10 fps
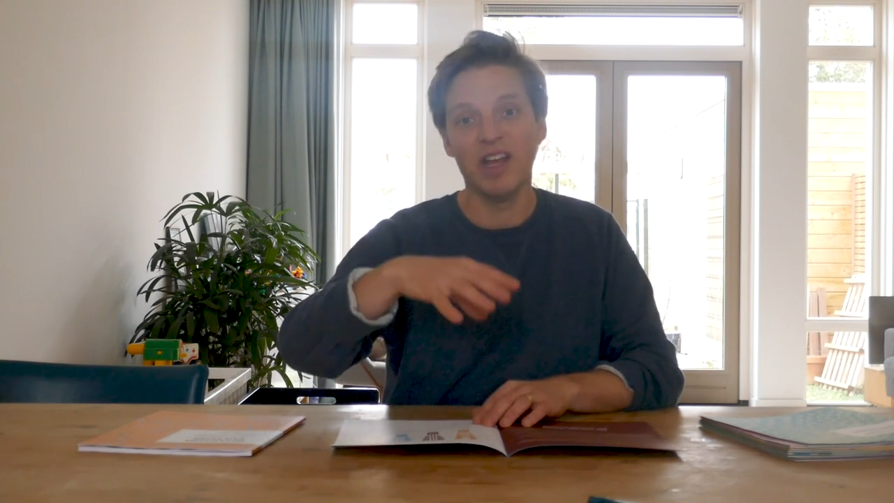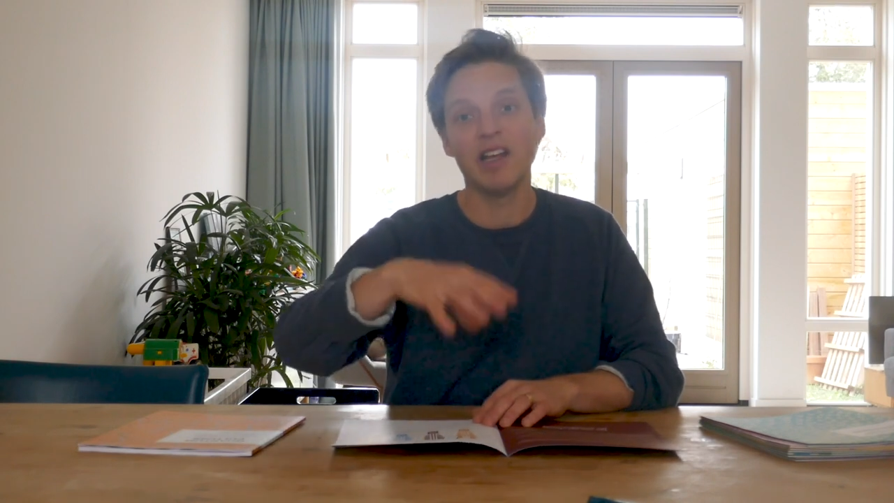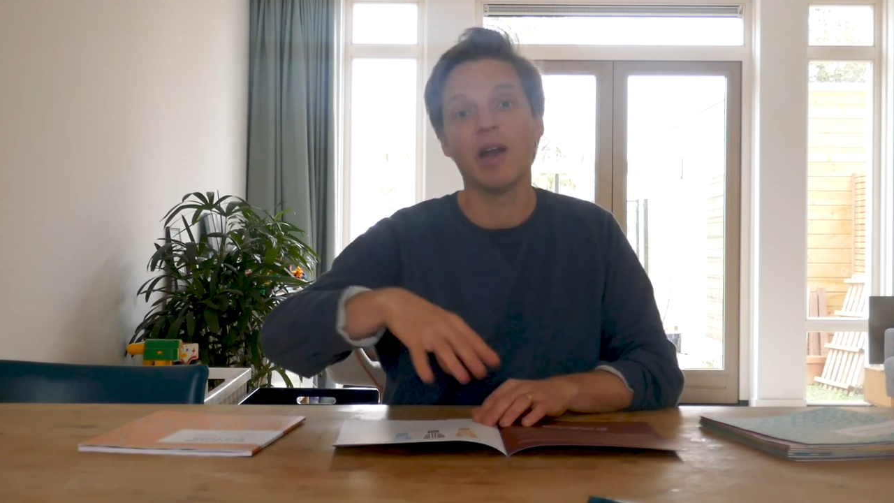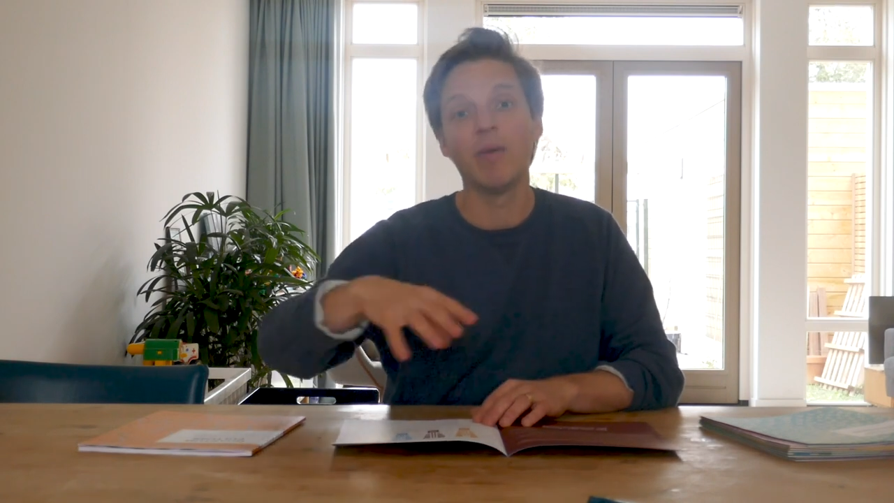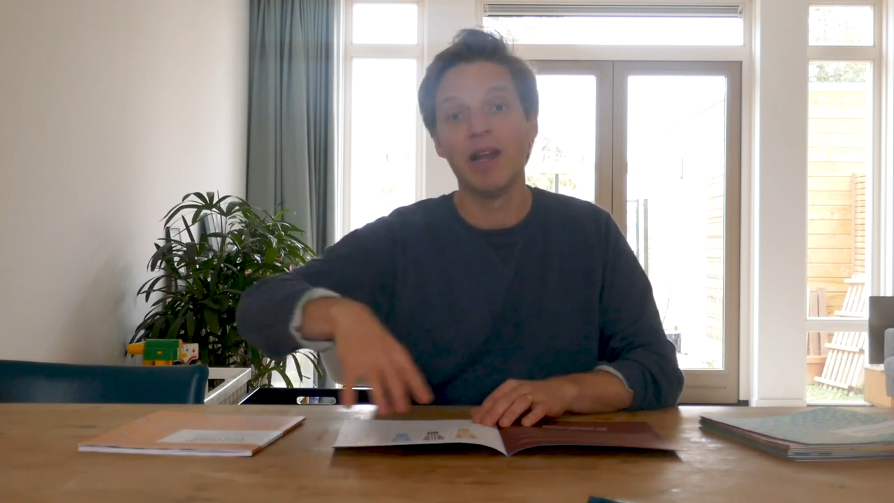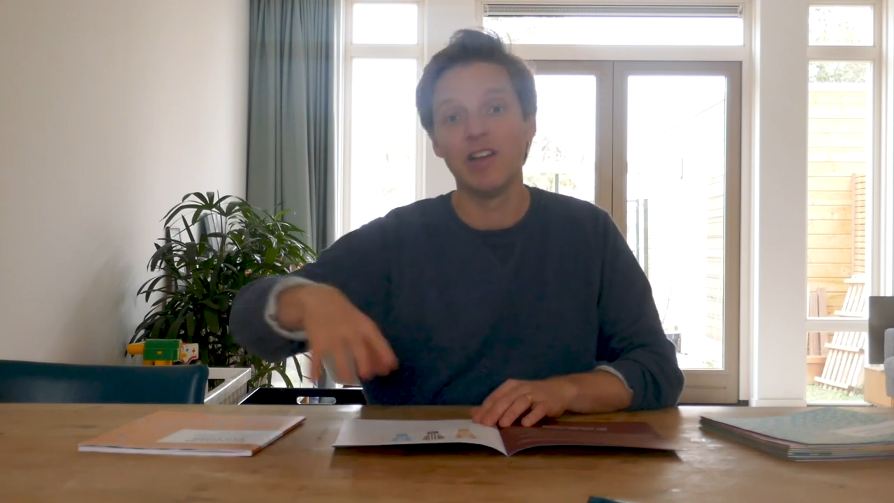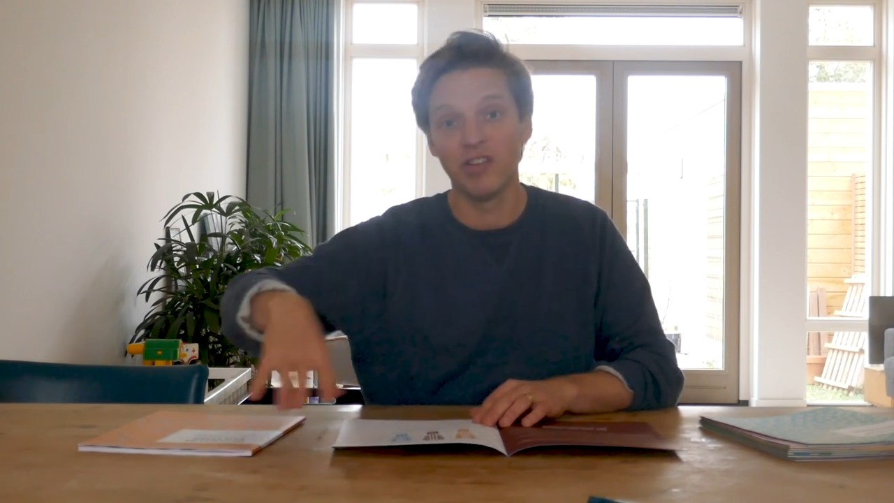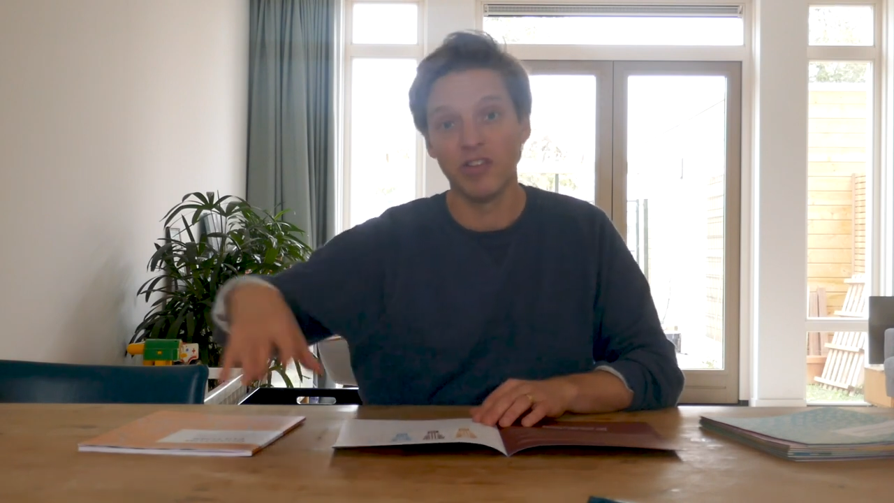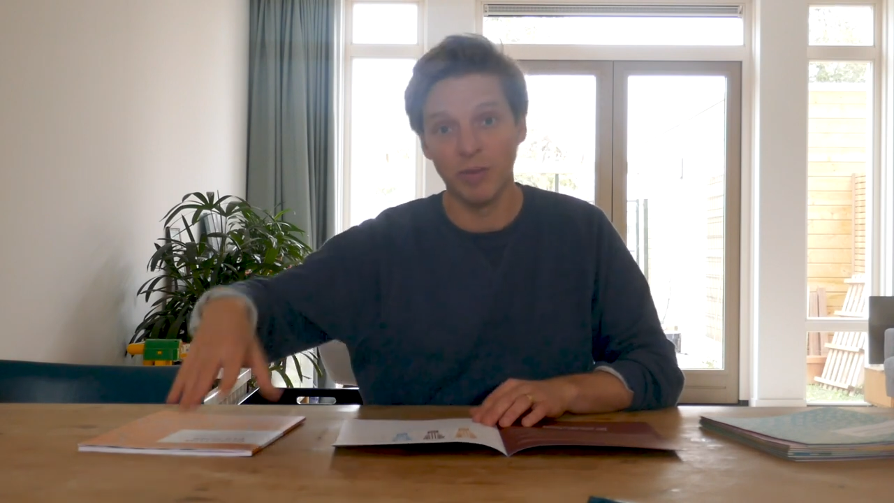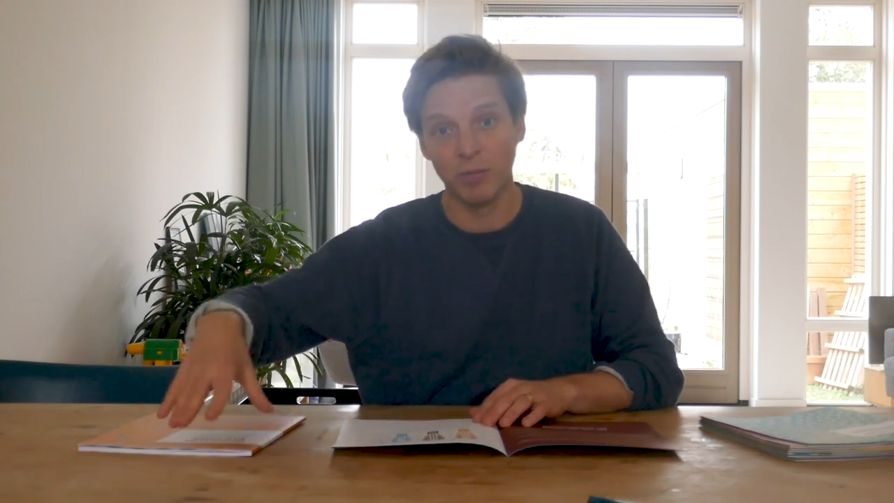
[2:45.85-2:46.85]
in their
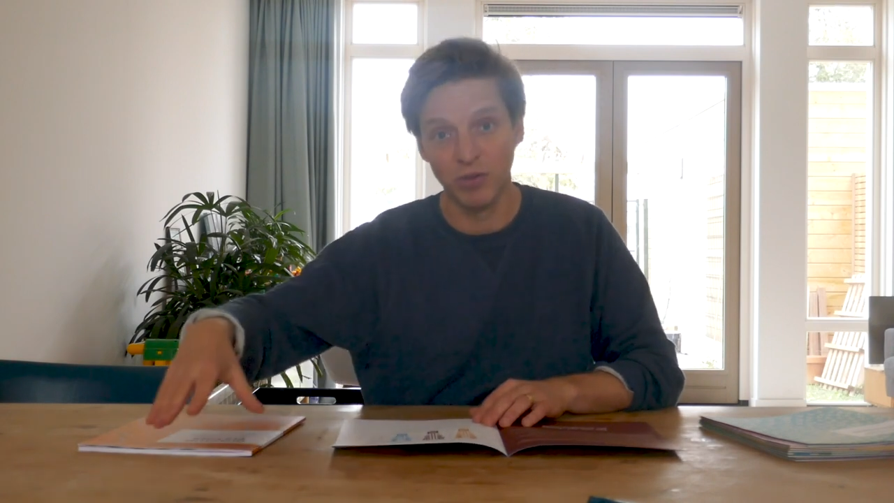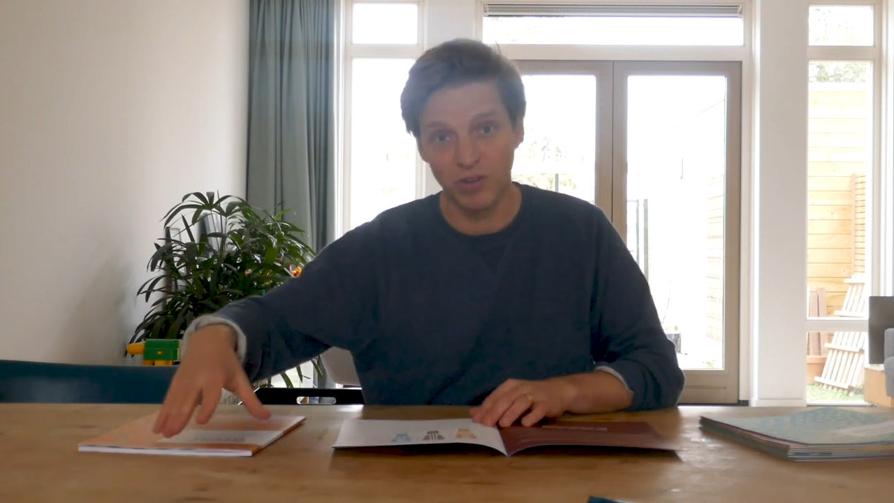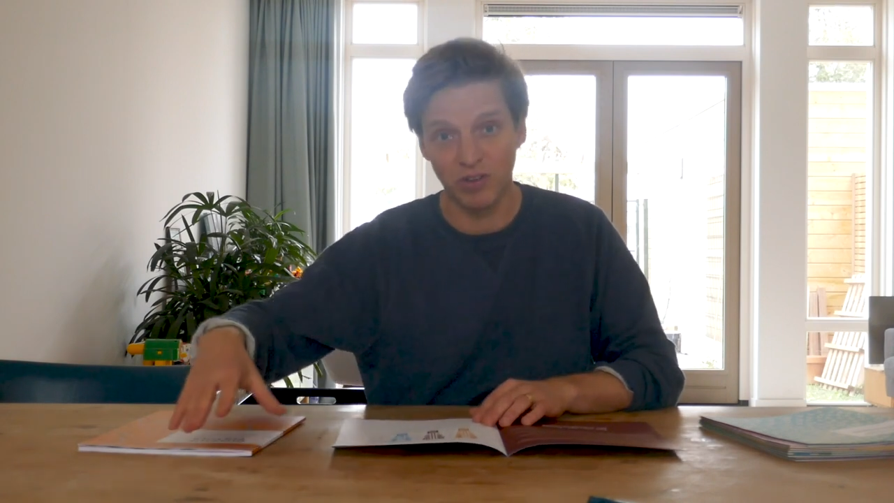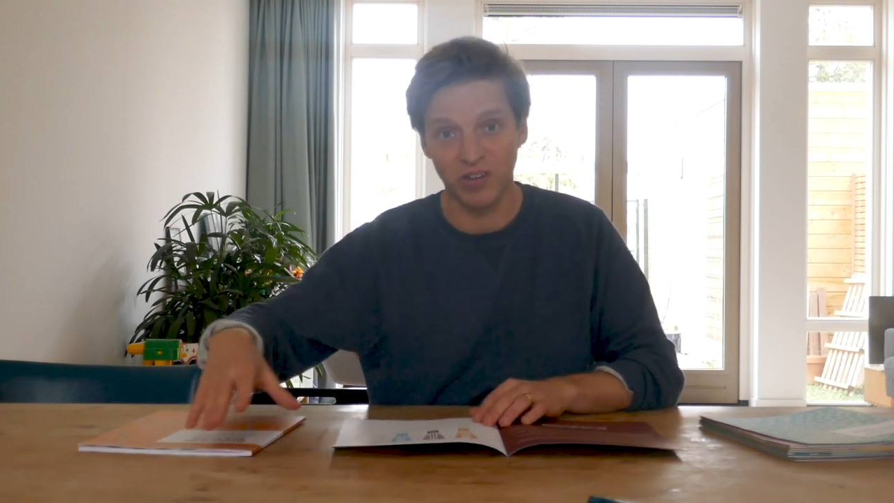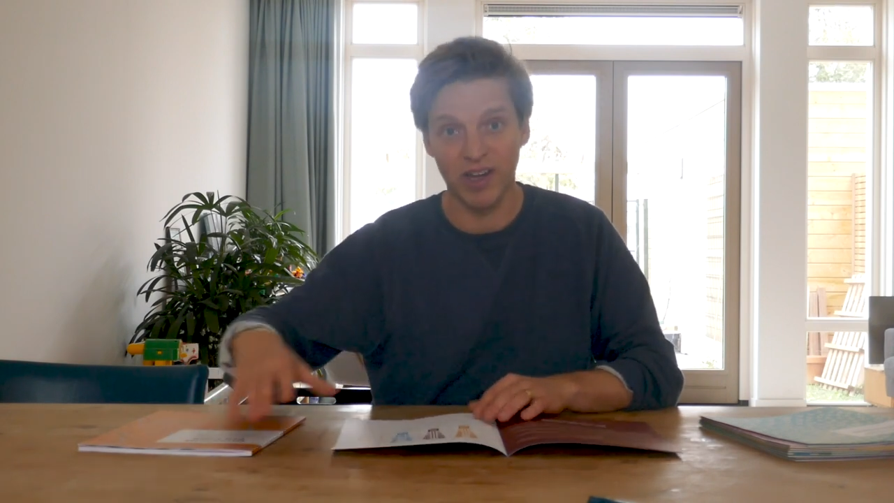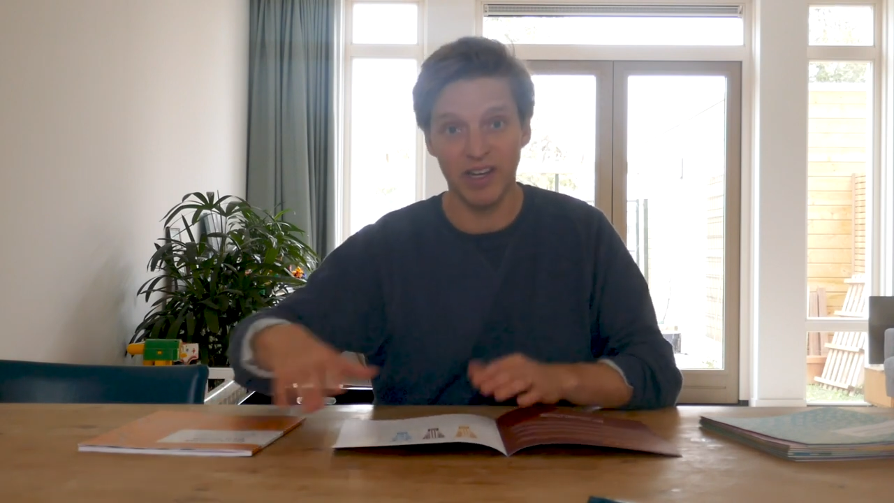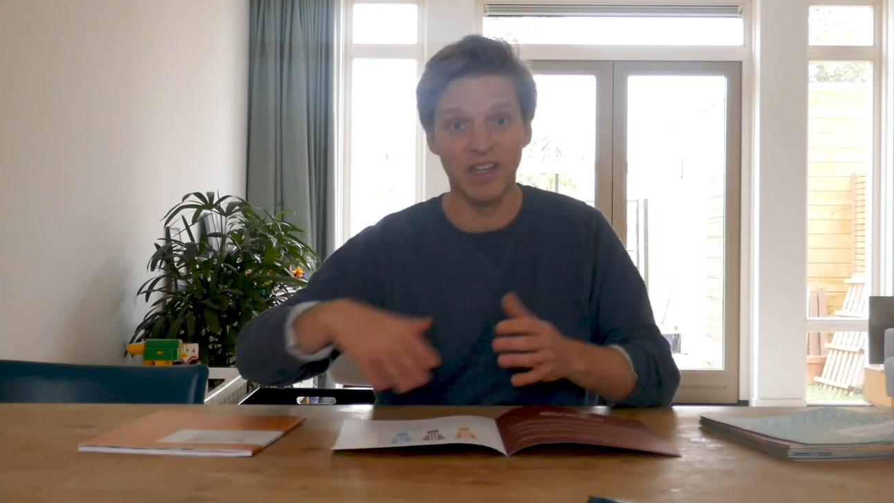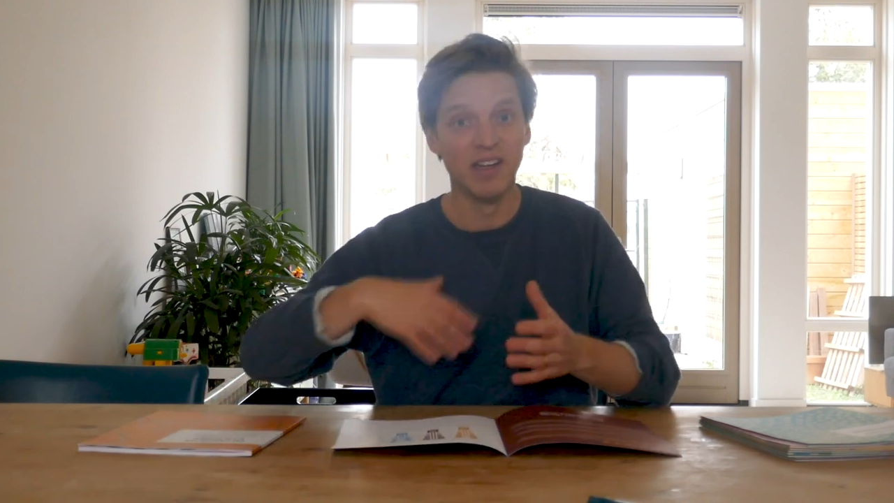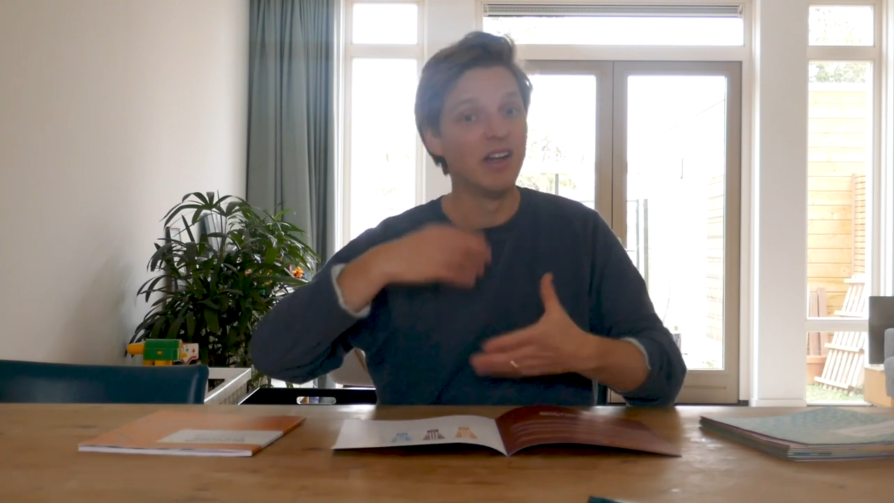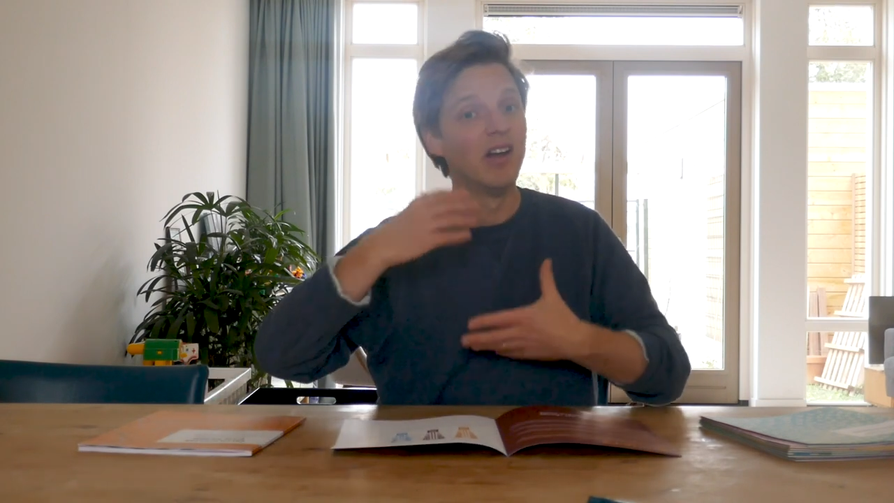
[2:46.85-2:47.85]
relationship to
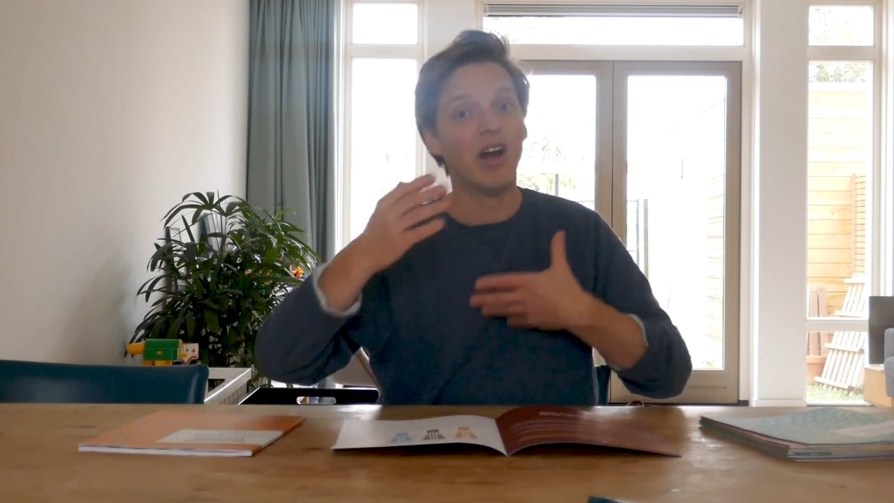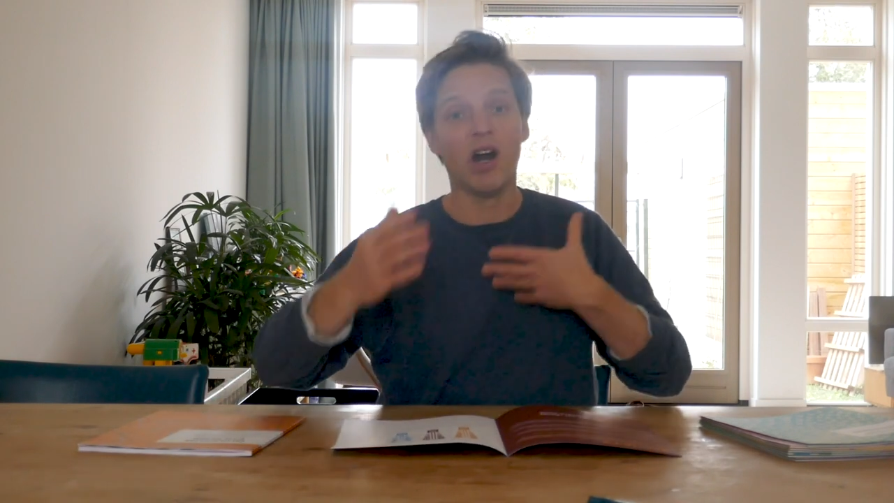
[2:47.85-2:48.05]
society,